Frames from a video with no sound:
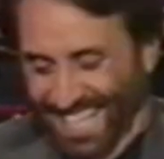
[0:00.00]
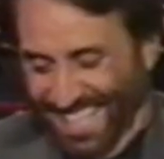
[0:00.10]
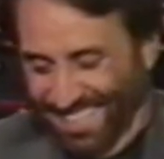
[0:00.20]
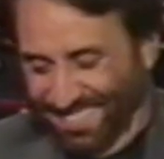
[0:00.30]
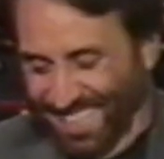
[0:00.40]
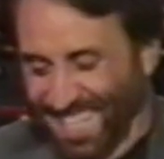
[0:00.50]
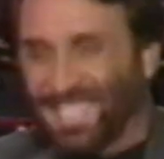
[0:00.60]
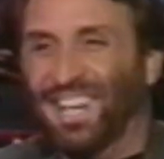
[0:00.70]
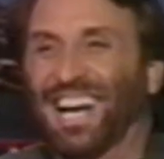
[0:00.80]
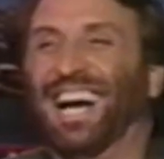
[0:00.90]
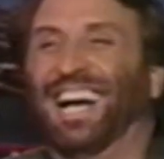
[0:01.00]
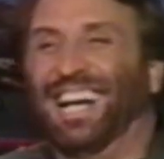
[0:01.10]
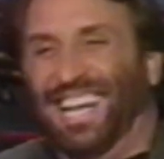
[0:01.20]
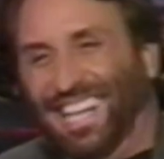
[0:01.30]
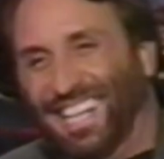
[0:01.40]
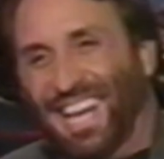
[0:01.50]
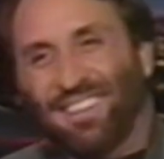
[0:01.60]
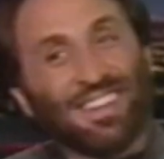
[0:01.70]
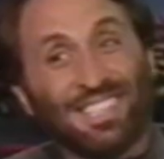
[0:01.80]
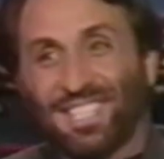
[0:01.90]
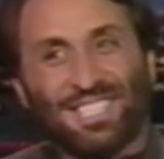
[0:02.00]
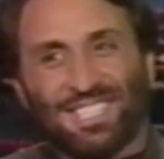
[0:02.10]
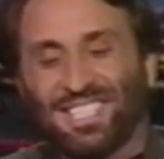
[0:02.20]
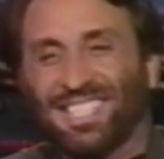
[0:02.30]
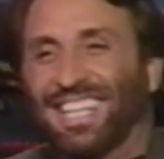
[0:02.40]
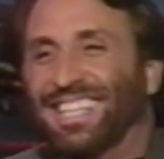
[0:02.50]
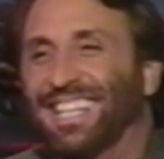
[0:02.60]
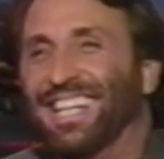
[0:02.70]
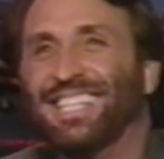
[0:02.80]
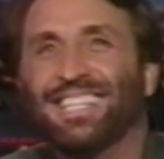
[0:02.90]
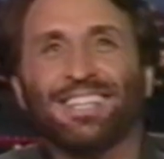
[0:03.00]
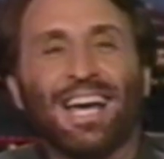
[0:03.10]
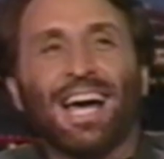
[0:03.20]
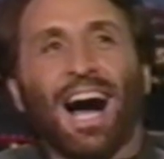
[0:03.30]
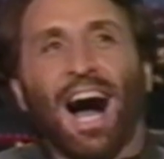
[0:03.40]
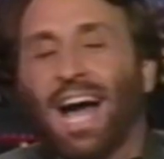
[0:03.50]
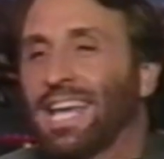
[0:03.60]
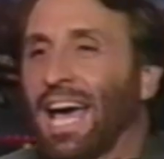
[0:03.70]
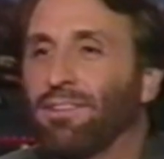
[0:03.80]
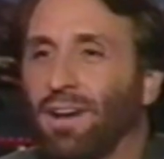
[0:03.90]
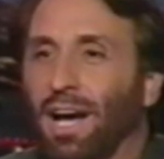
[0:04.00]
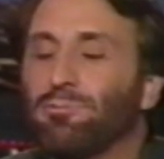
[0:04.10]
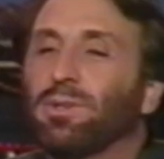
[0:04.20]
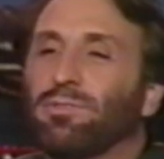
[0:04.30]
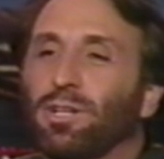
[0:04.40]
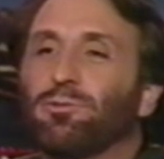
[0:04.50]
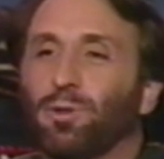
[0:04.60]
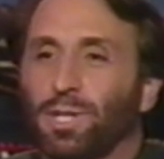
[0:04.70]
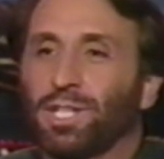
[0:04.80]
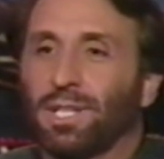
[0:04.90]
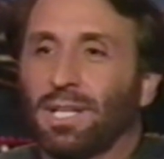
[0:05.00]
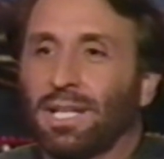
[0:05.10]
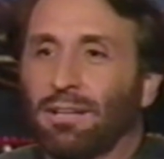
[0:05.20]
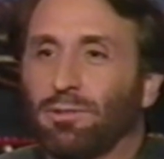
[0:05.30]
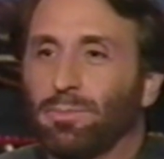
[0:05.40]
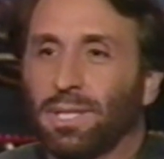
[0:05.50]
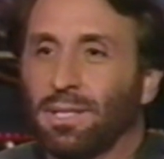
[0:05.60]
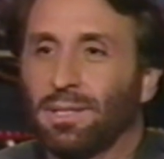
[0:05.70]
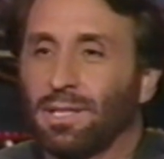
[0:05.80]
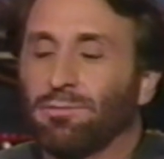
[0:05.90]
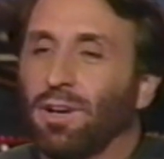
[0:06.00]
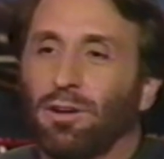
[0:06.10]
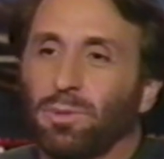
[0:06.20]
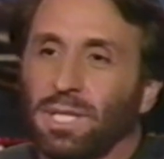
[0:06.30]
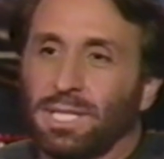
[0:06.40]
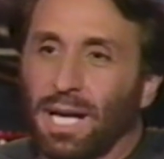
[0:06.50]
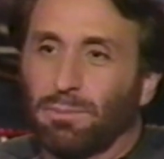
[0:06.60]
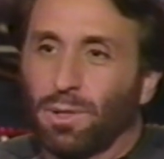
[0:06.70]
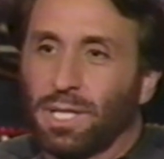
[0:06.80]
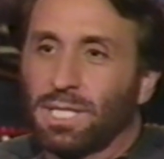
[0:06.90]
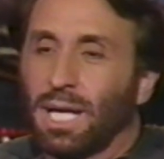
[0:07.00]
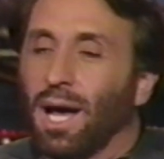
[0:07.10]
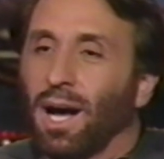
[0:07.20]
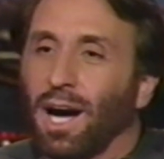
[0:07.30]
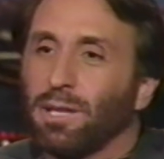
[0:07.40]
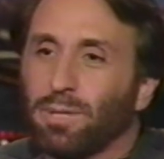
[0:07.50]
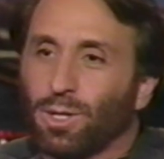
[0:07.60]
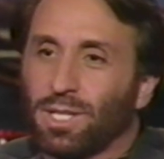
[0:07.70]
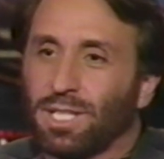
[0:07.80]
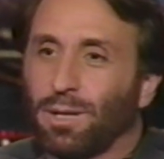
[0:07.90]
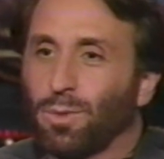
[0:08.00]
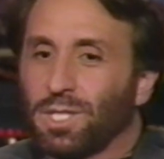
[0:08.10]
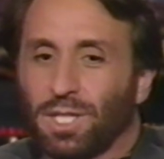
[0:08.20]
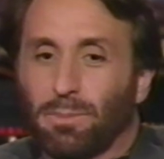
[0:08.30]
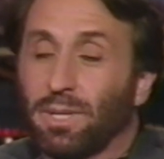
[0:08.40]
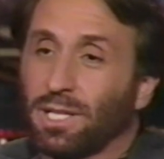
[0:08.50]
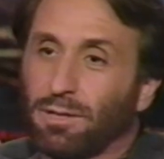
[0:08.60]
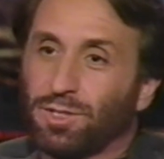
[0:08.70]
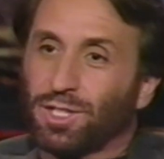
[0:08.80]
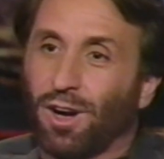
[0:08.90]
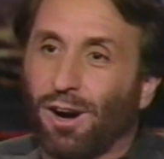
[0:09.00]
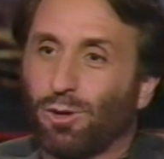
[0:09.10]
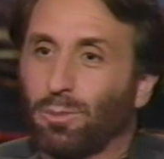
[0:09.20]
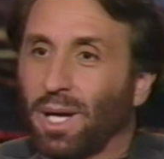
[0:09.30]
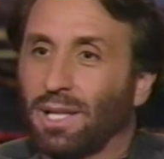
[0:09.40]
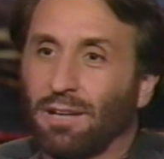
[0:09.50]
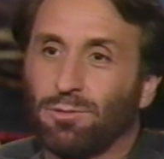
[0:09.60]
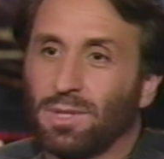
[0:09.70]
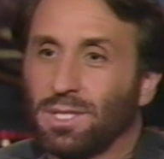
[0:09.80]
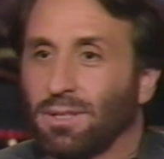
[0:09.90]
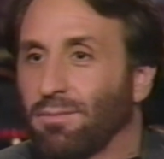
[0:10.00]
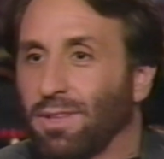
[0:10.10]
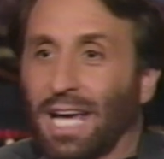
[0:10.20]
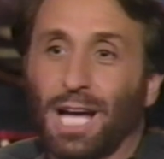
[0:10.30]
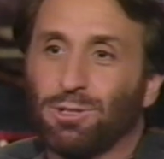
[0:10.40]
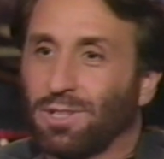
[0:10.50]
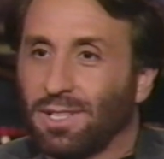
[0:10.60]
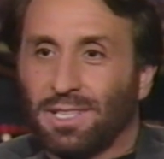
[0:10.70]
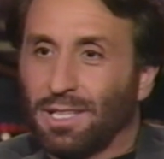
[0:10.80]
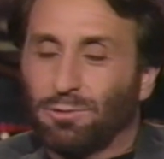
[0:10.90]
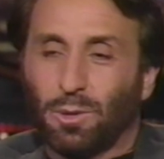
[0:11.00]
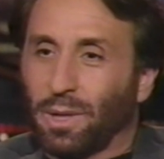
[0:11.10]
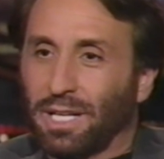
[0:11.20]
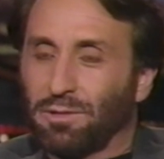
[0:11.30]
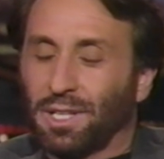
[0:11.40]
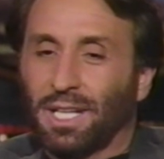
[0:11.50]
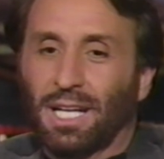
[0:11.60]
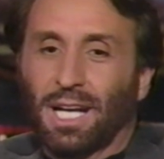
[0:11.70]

thought that I just brought it up on, on the spur of the moment. Just yeah. like that, yeah. did you? I have, I've been very fortunate. I haven't been involved with the tabloids, either because I wasn't a big enough star or my life wasn't theatrical enough or whatever.